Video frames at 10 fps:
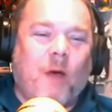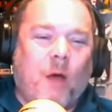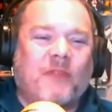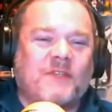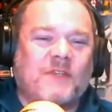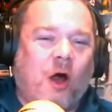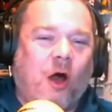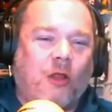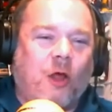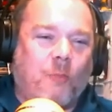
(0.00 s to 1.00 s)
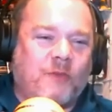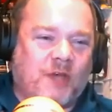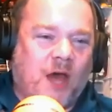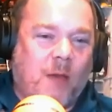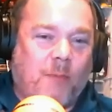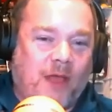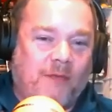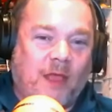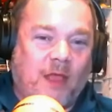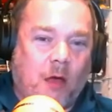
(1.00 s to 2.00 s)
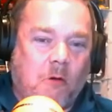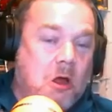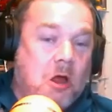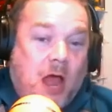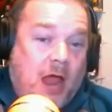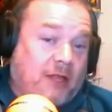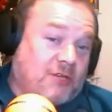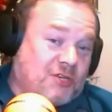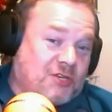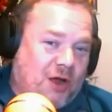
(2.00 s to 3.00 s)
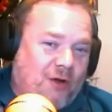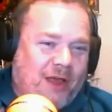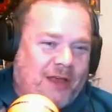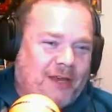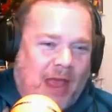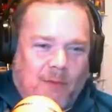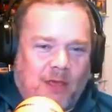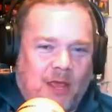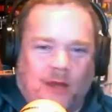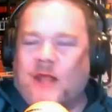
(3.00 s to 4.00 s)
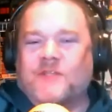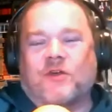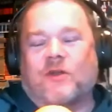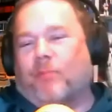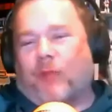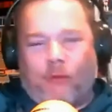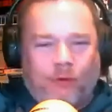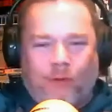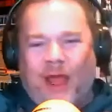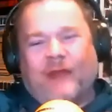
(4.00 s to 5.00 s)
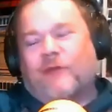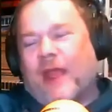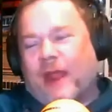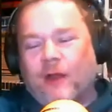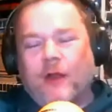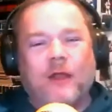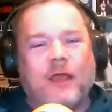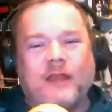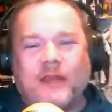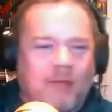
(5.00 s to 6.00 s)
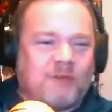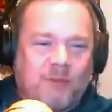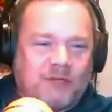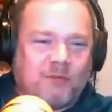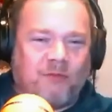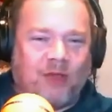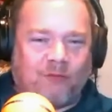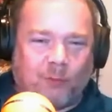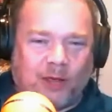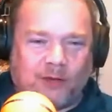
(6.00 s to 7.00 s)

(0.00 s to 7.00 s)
this all opens up and they go, hey, let's just show Endgame again, it's going to blow it away. I don't care. Endgame's the best movie ever made.